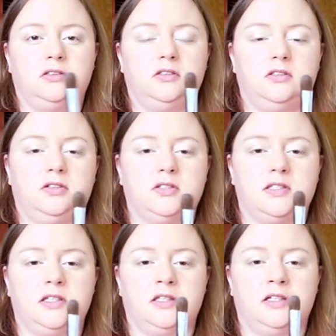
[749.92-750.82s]
You can
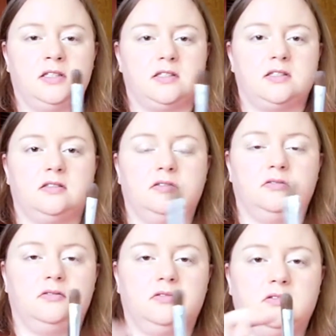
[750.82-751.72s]
see that it's
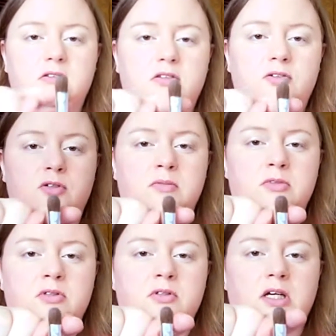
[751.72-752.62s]
the
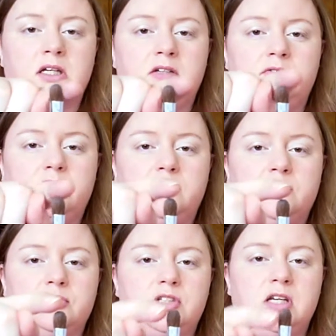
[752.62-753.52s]
normal kind of
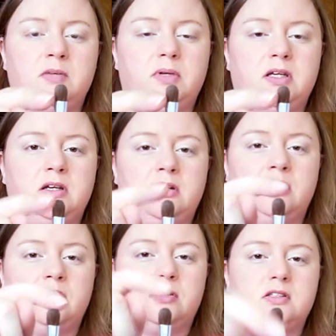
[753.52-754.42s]
oval shape
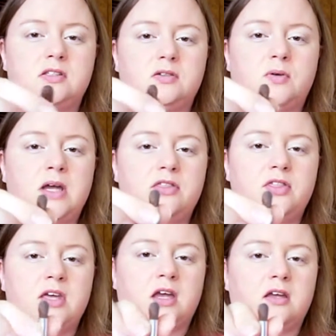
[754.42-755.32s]
here. It's quite
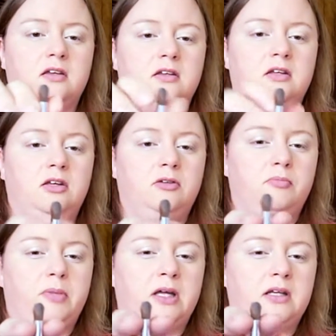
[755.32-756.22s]
thick,
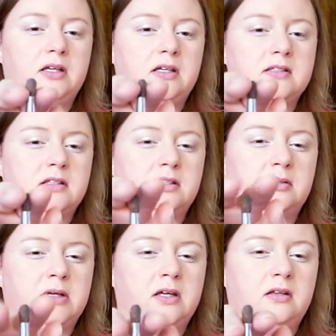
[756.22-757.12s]
but it's a little
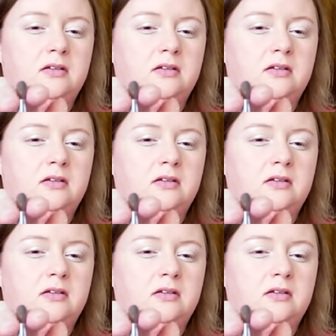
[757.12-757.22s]
bit